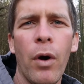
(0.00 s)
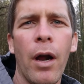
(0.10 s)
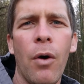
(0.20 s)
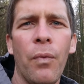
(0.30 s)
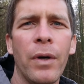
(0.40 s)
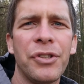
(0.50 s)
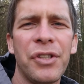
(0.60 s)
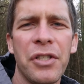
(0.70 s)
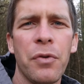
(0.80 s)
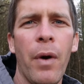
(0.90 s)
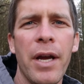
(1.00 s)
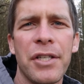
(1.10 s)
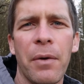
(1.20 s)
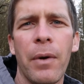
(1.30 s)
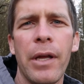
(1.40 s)
one-on-one -on -one
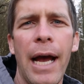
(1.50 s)
situation where